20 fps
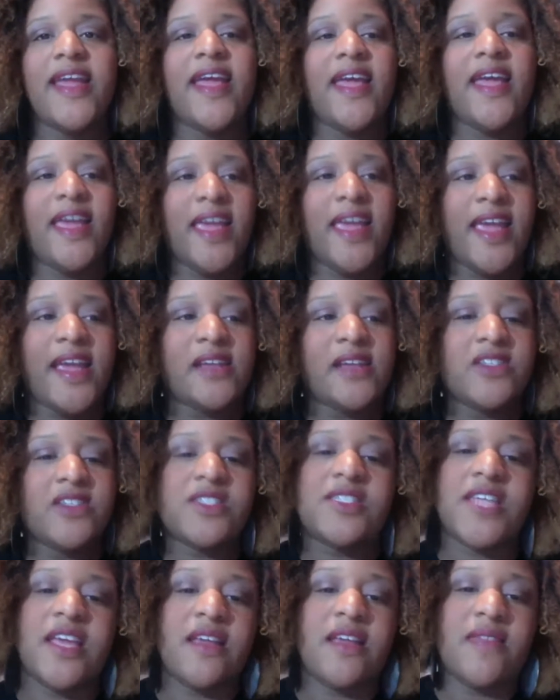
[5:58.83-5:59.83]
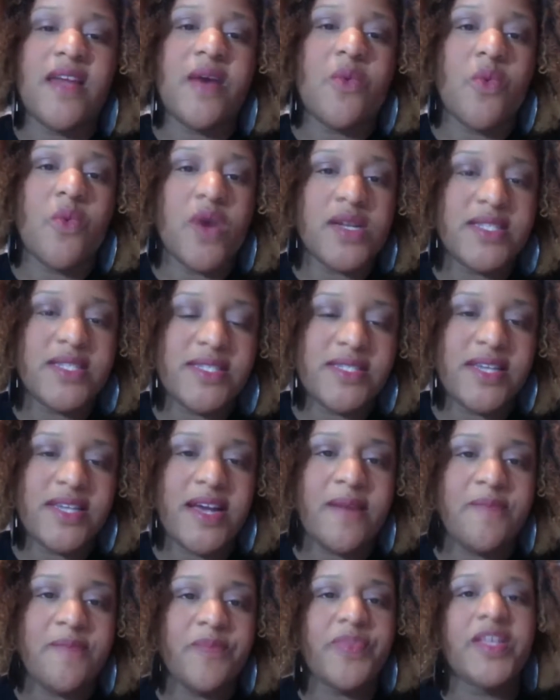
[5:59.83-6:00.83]
And just taking that one
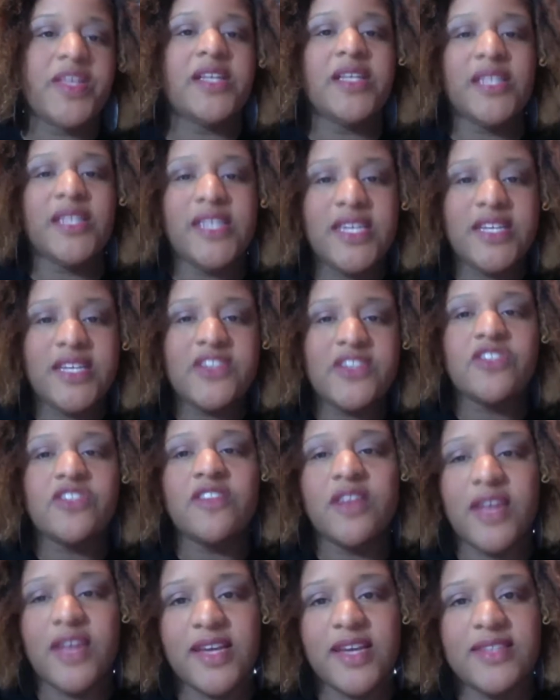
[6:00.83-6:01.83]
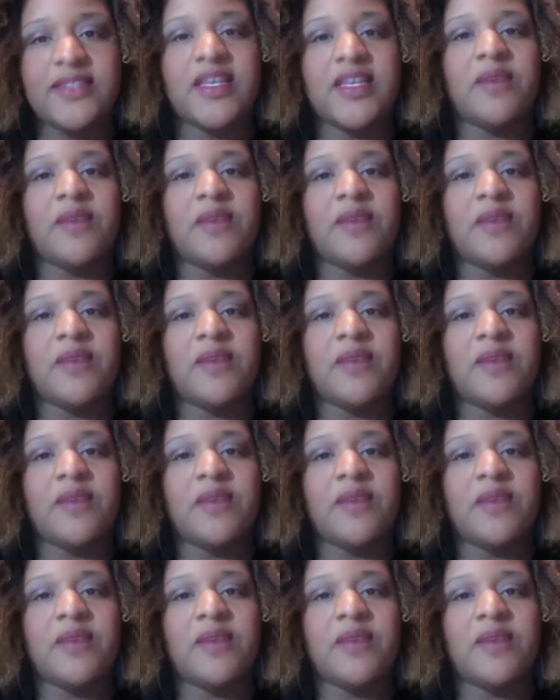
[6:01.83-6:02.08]
step leads to the next step